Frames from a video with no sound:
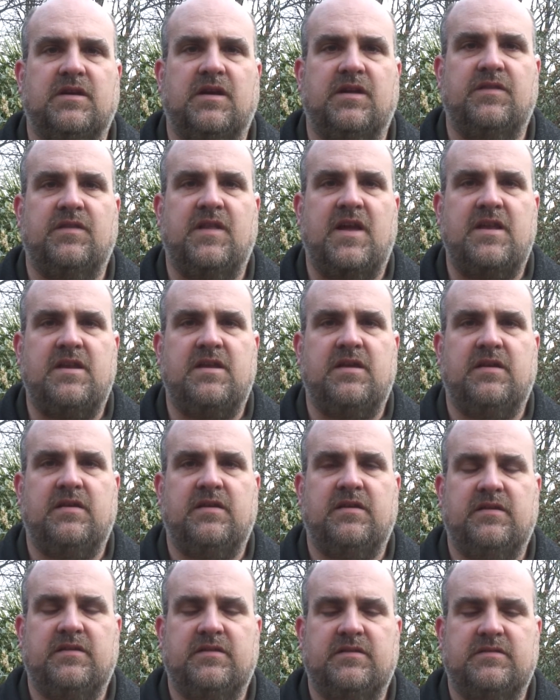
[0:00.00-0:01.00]
And then...
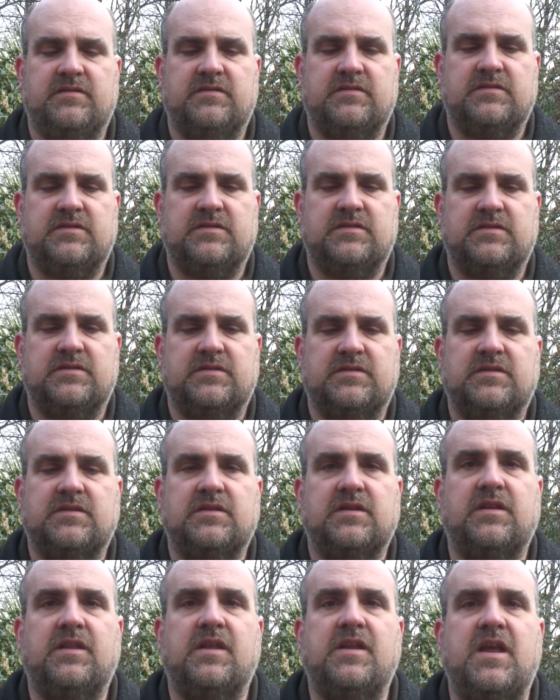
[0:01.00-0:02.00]

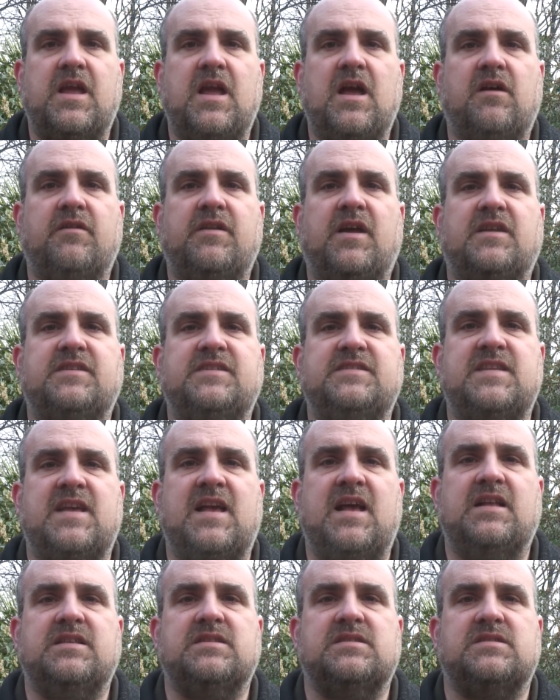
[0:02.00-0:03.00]
And then he held out his
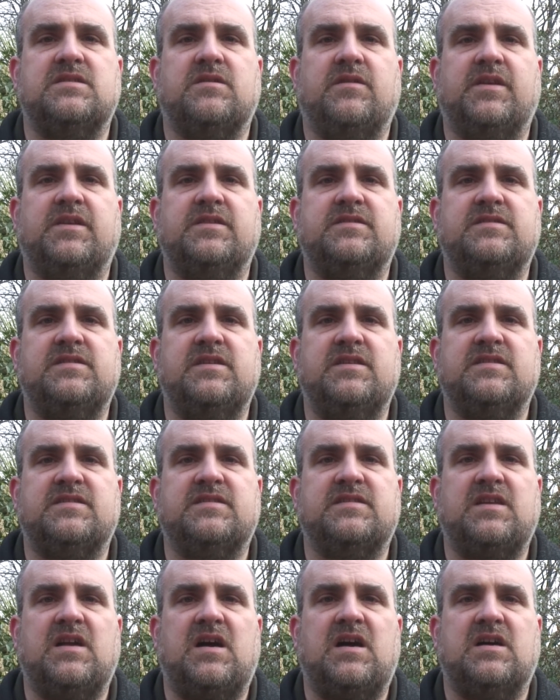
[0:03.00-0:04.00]
hands so I could see the
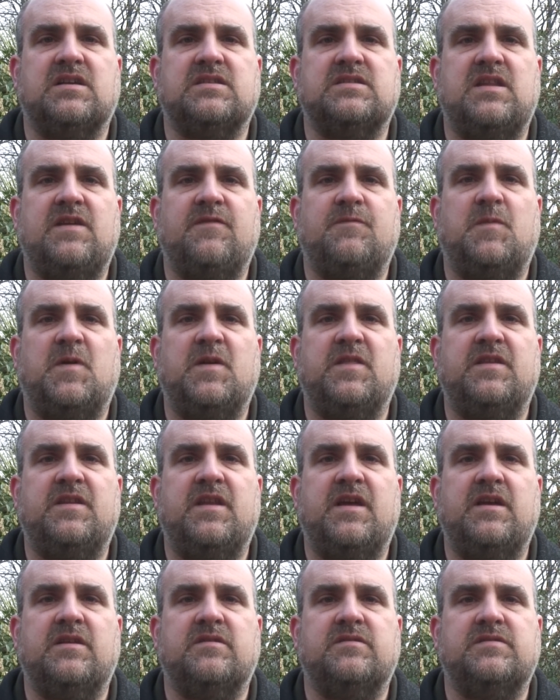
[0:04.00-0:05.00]
scars left by the
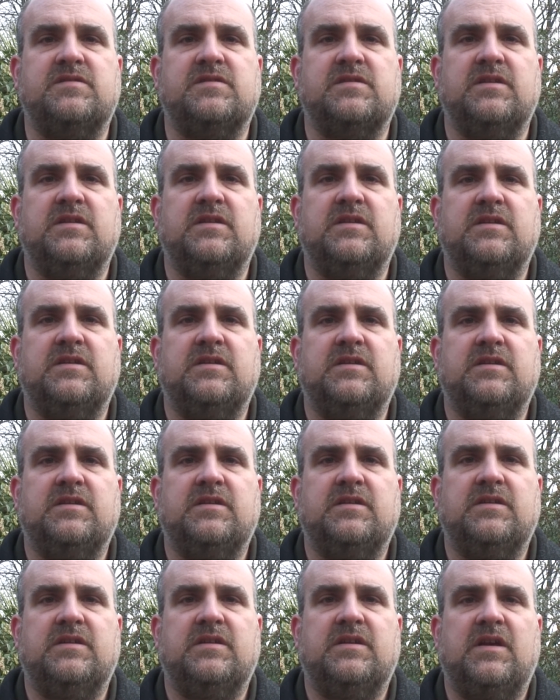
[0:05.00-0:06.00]
nails.
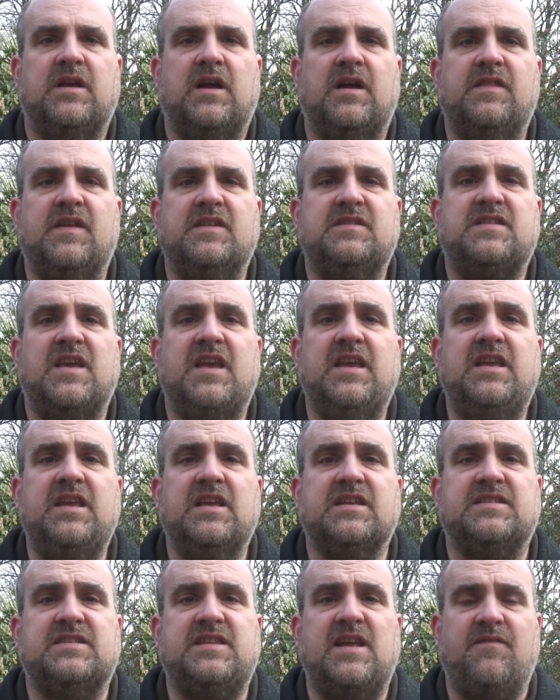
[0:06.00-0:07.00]
And then taking
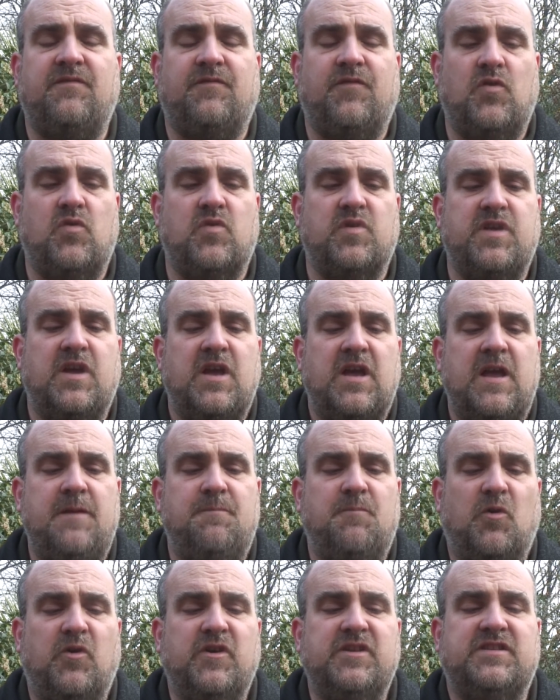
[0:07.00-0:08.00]
a step forward, he
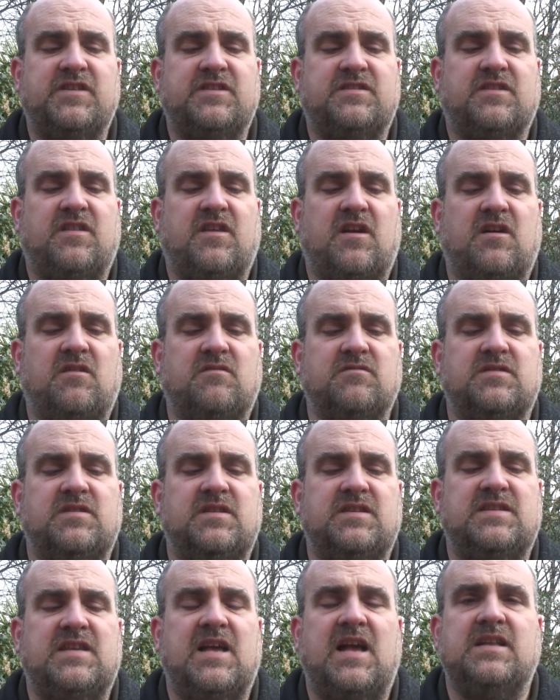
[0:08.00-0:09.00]
pointed to the holes in
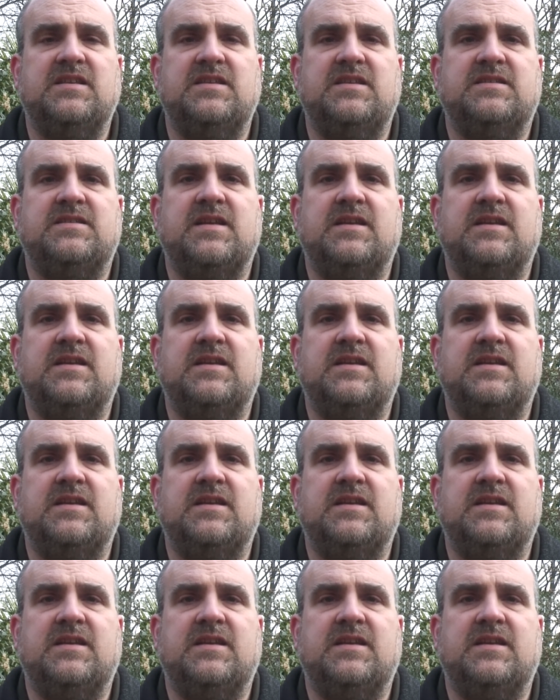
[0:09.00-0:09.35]
his hand and he